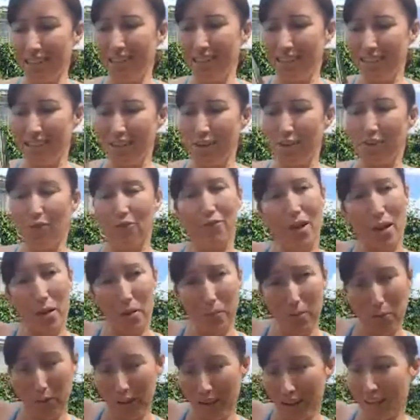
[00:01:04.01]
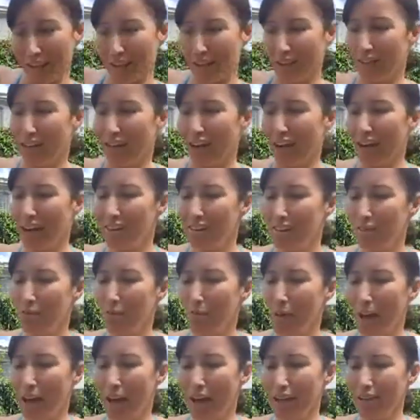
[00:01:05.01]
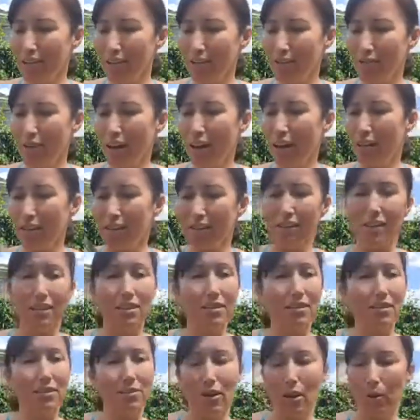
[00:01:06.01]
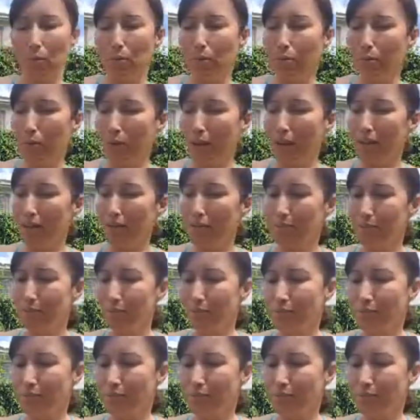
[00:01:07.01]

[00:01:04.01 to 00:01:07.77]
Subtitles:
is a fabric grounding pad rather than the rubber one.